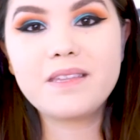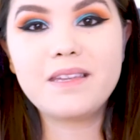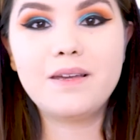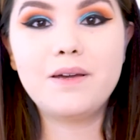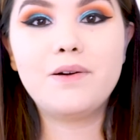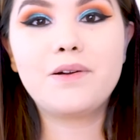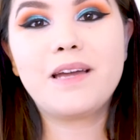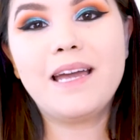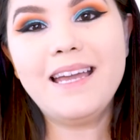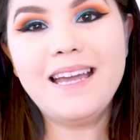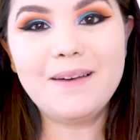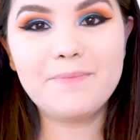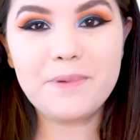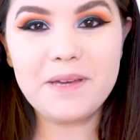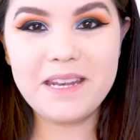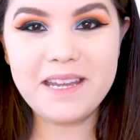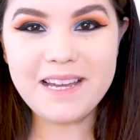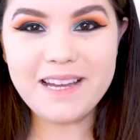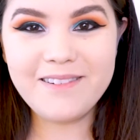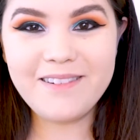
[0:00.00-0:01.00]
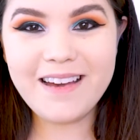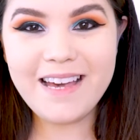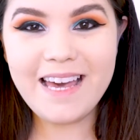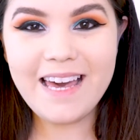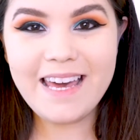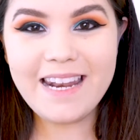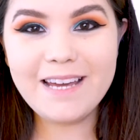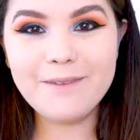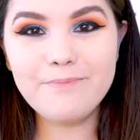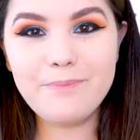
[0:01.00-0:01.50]
Okay, I'm gonna go
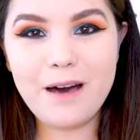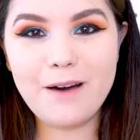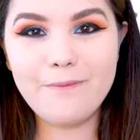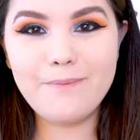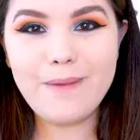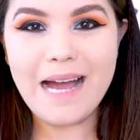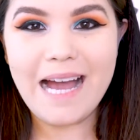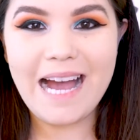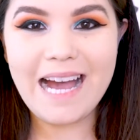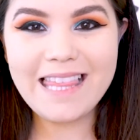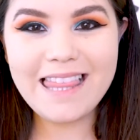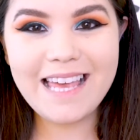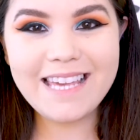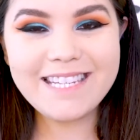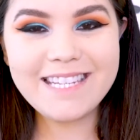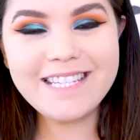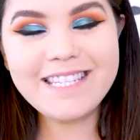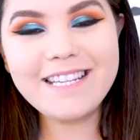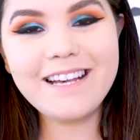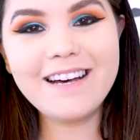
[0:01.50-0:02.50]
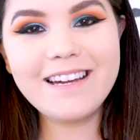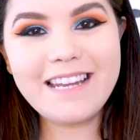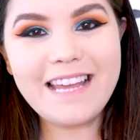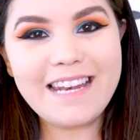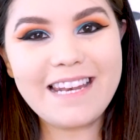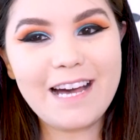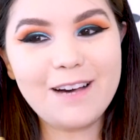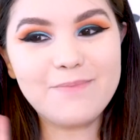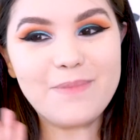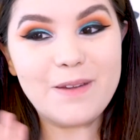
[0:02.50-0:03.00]
ahead and pop my eyelashes on
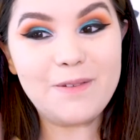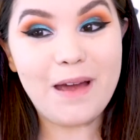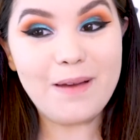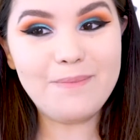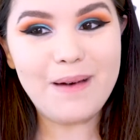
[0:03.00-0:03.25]
and I'll be right